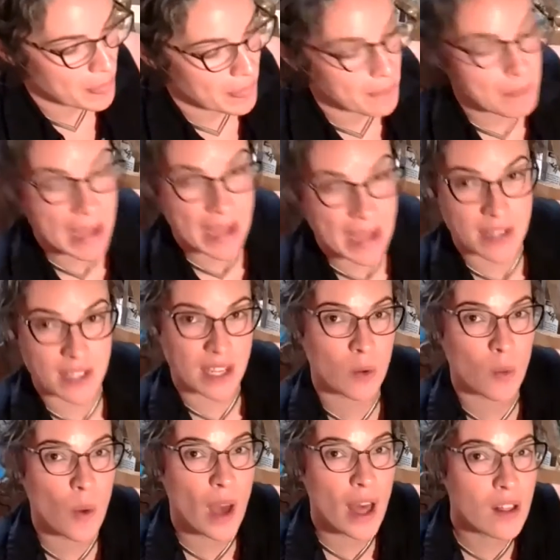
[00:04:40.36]
painting
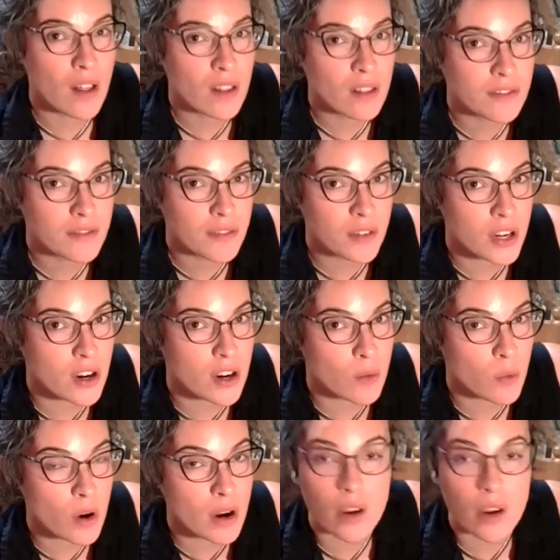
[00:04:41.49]
well for your
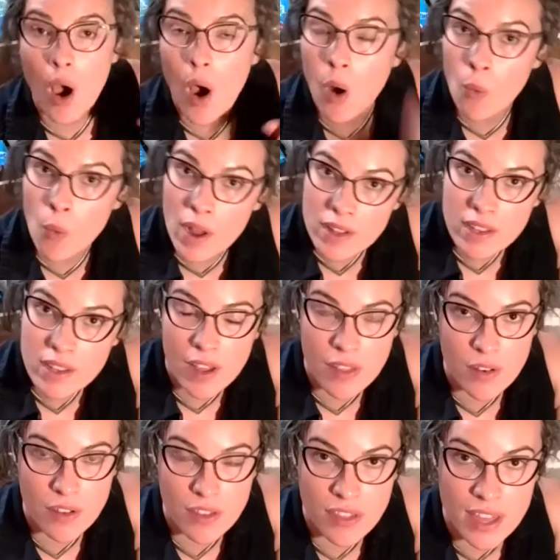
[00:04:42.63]
work. One other
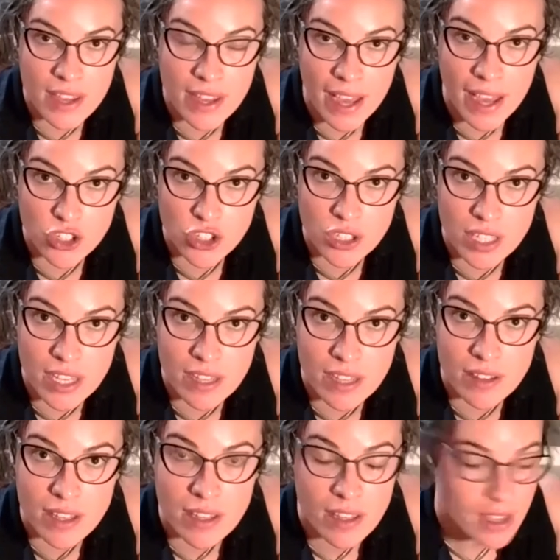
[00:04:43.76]
thing, actually.
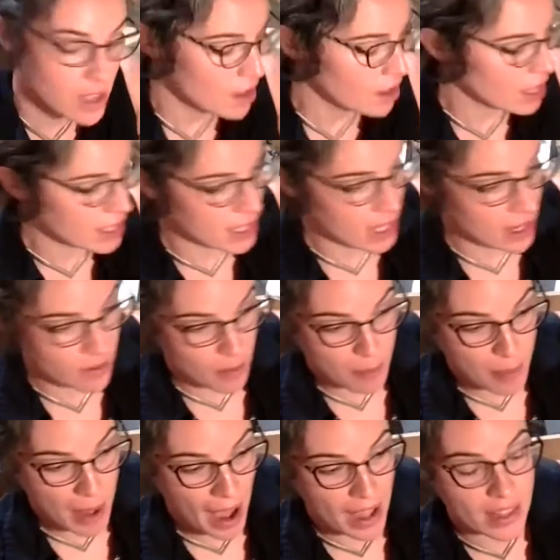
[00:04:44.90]
Instead of a
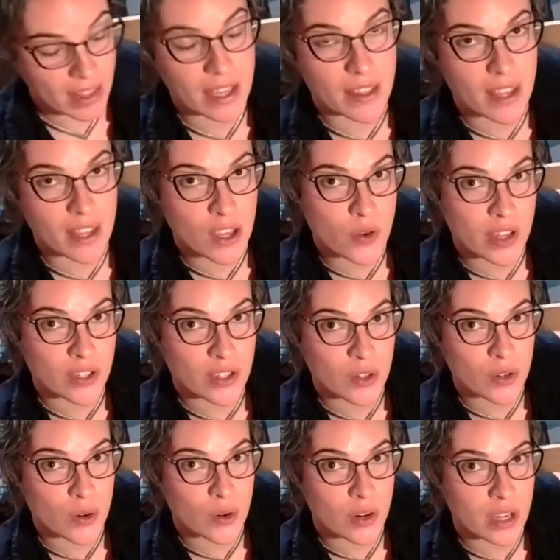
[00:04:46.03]
palette that you can
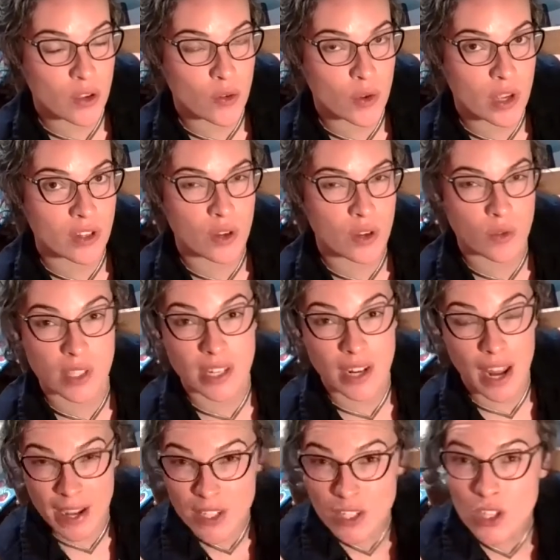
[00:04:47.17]
do, you can use an
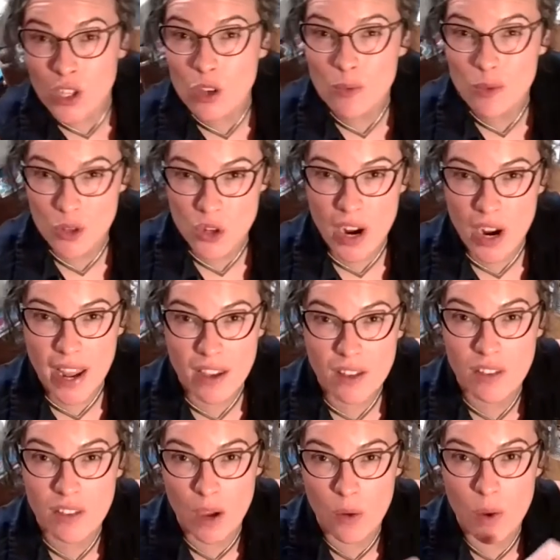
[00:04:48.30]
ice cube tray.
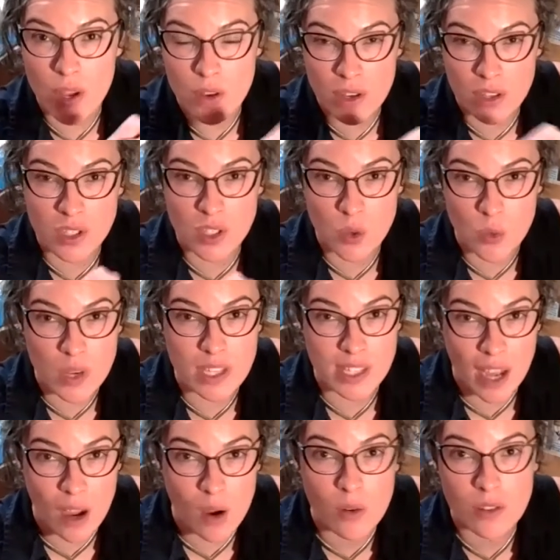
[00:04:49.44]
That way you can squeeze
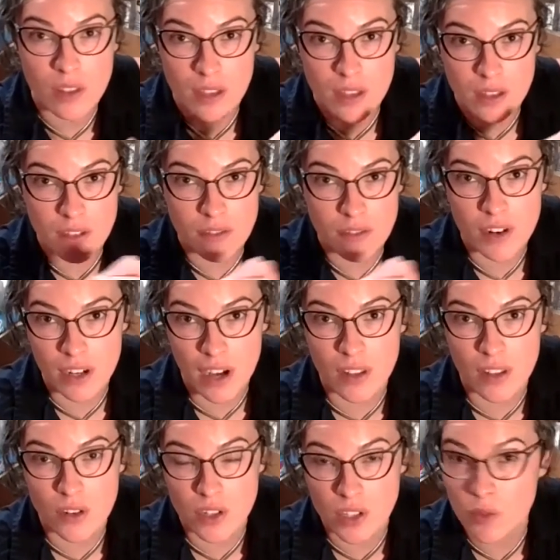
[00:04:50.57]
out the different
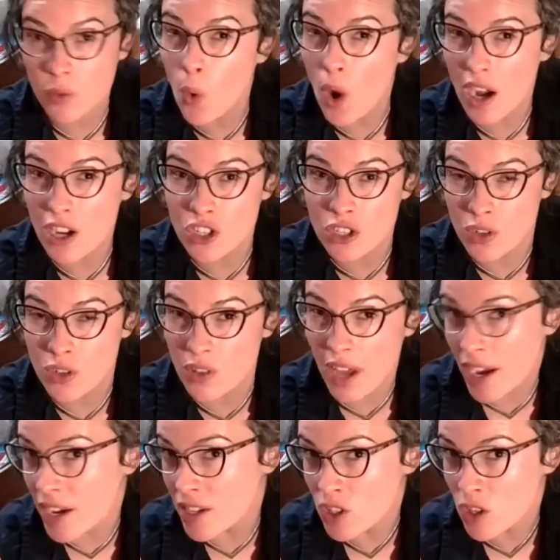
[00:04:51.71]
colors of gouache into the
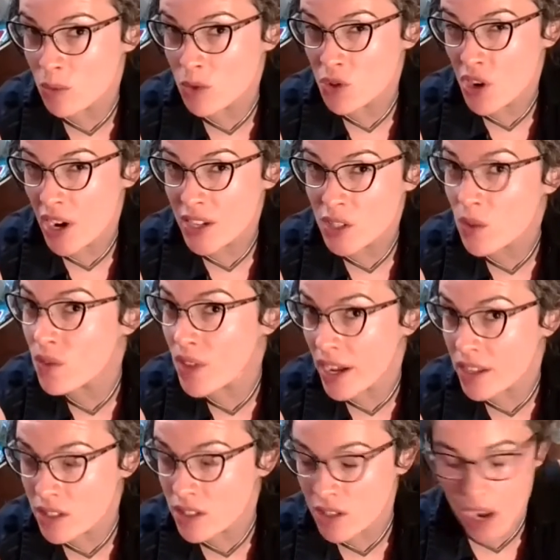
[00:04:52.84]
ice cube tray, so
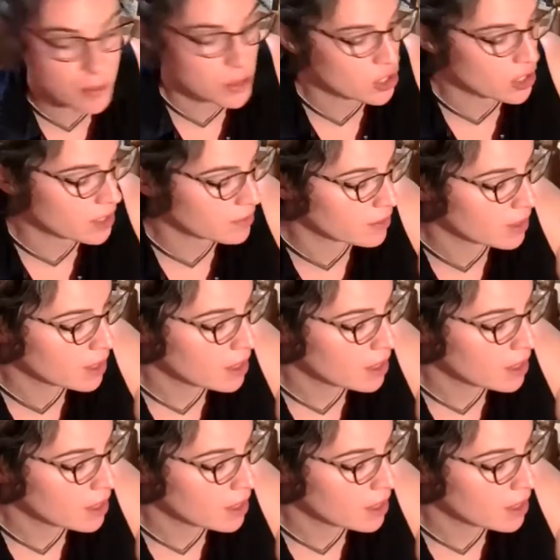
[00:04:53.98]
that's an option.